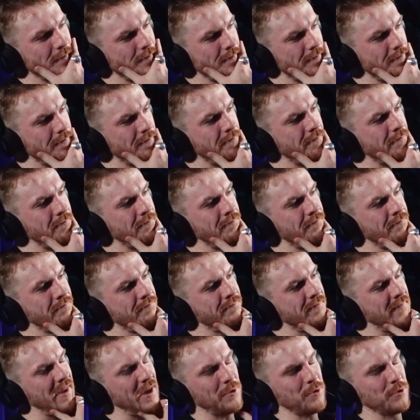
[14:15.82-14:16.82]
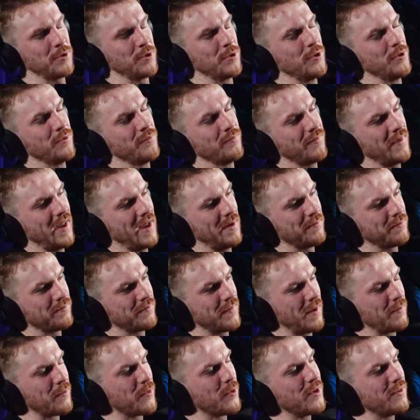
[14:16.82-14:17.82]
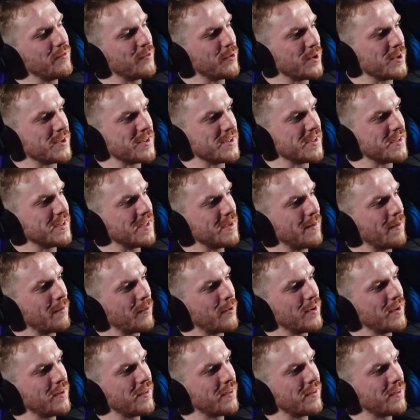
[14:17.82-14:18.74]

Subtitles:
I don't know. I'm not even going to say a name. I'm going to